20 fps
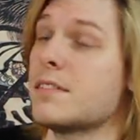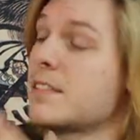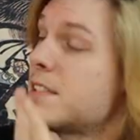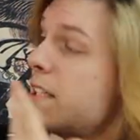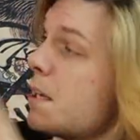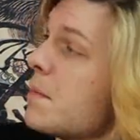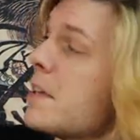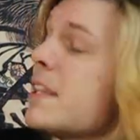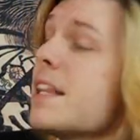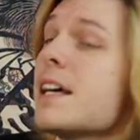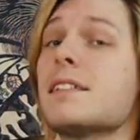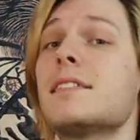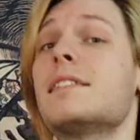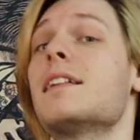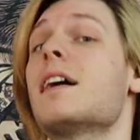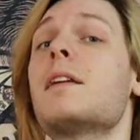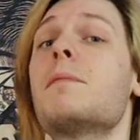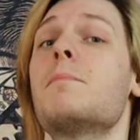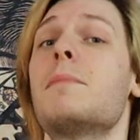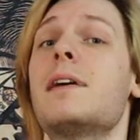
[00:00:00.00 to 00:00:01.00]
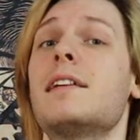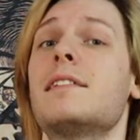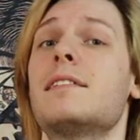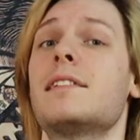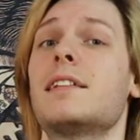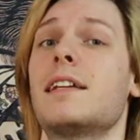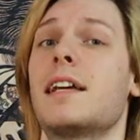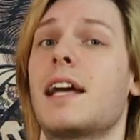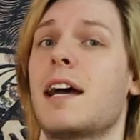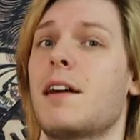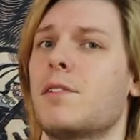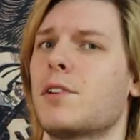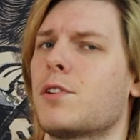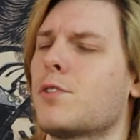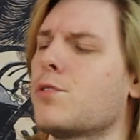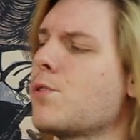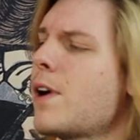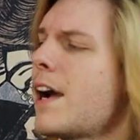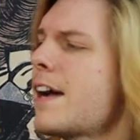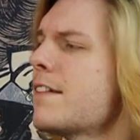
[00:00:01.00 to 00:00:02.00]
Tell me that's not amazing how the
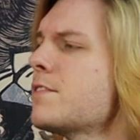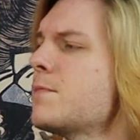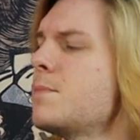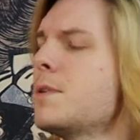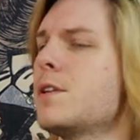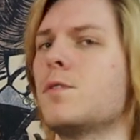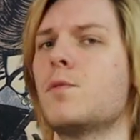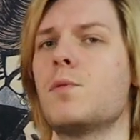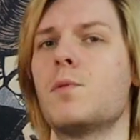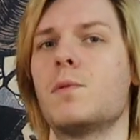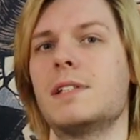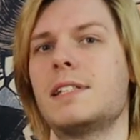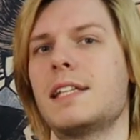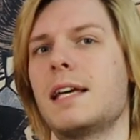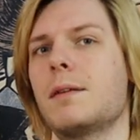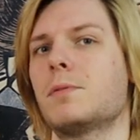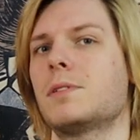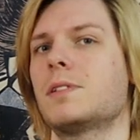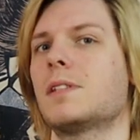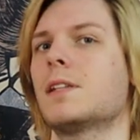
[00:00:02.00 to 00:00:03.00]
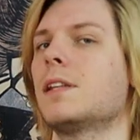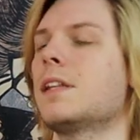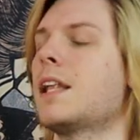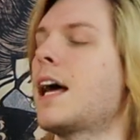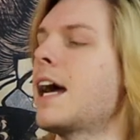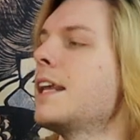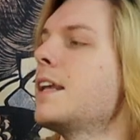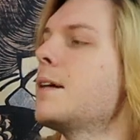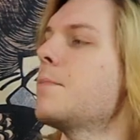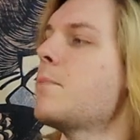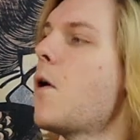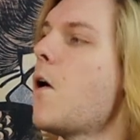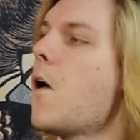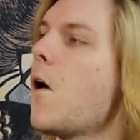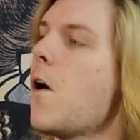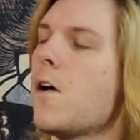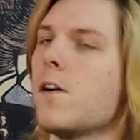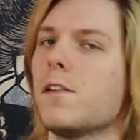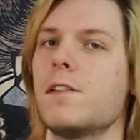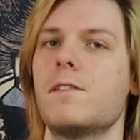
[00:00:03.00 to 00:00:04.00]
craftsman was able to line up
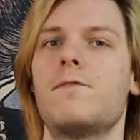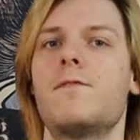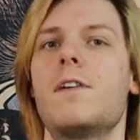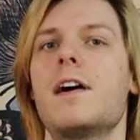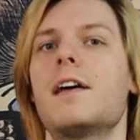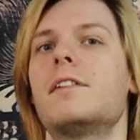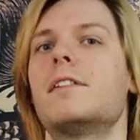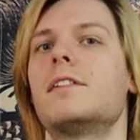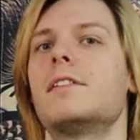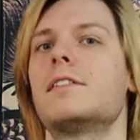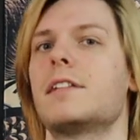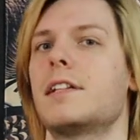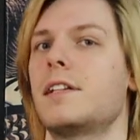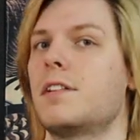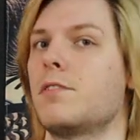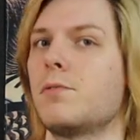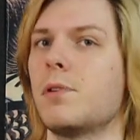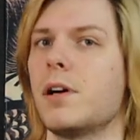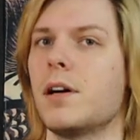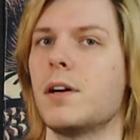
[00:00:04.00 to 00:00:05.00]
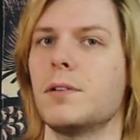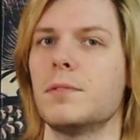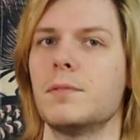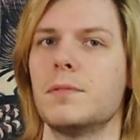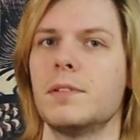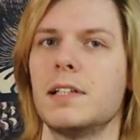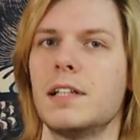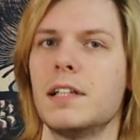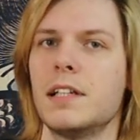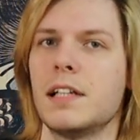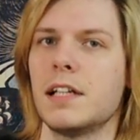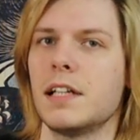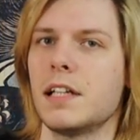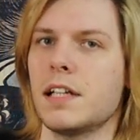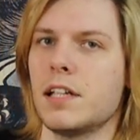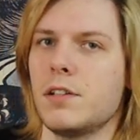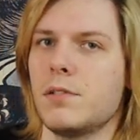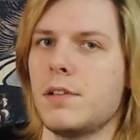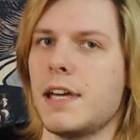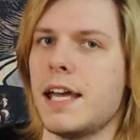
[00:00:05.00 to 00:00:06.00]
all the feathers in a row.
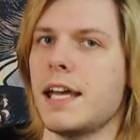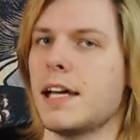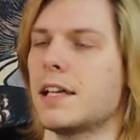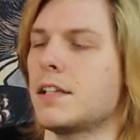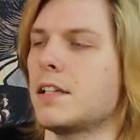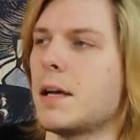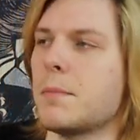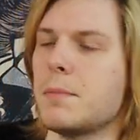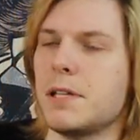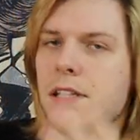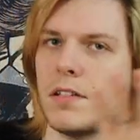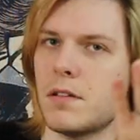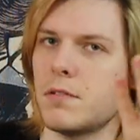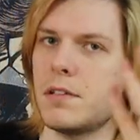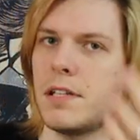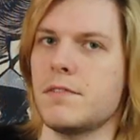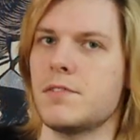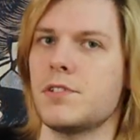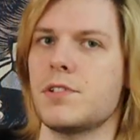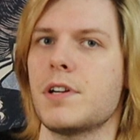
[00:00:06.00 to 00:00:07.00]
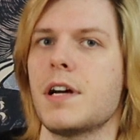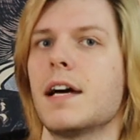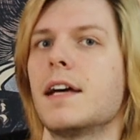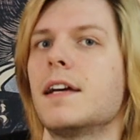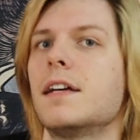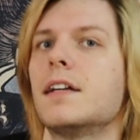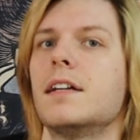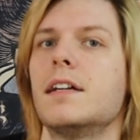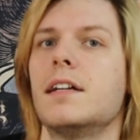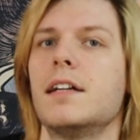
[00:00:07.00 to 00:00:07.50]
You can't. I mean, don't even try.